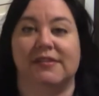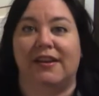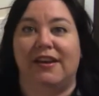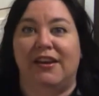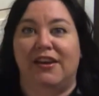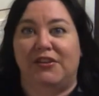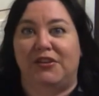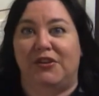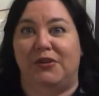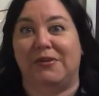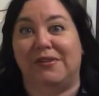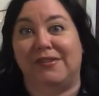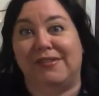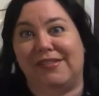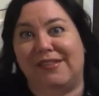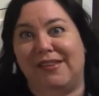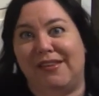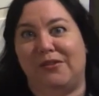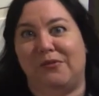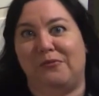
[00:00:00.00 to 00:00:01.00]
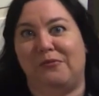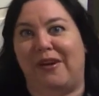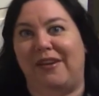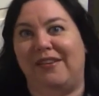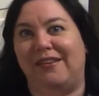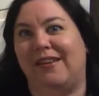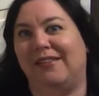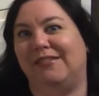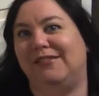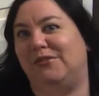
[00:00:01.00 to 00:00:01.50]
you can see them right
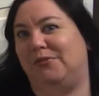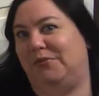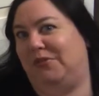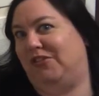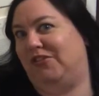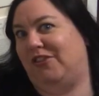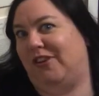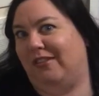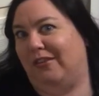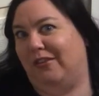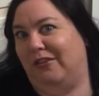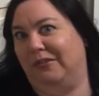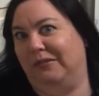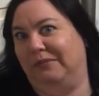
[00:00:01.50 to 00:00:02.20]
next to each other.